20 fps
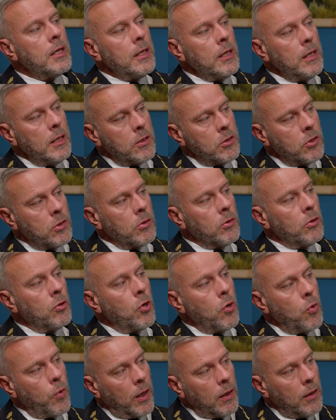is
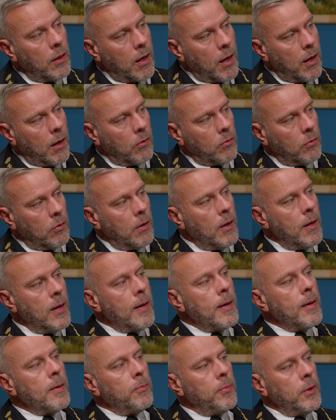going down
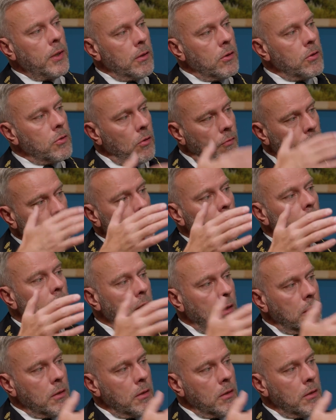because of Finland